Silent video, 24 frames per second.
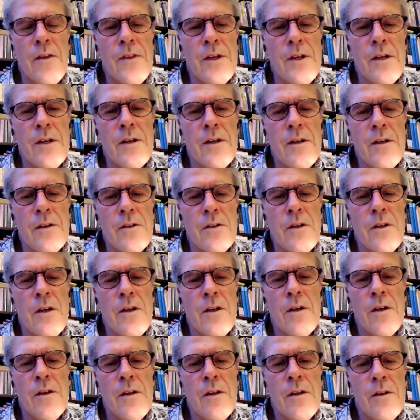
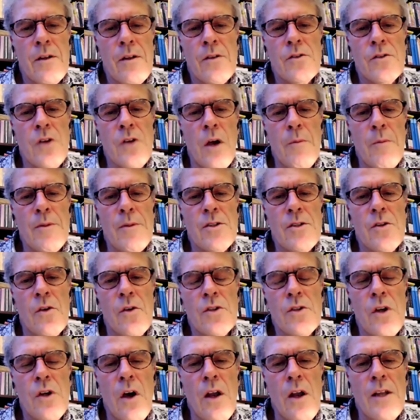the German
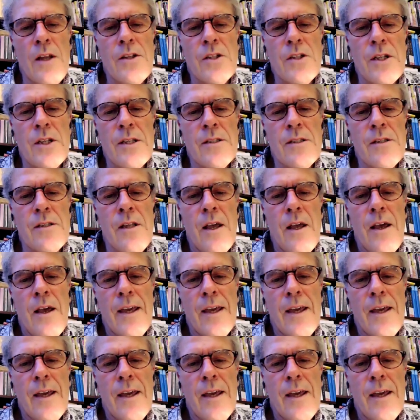sociologist,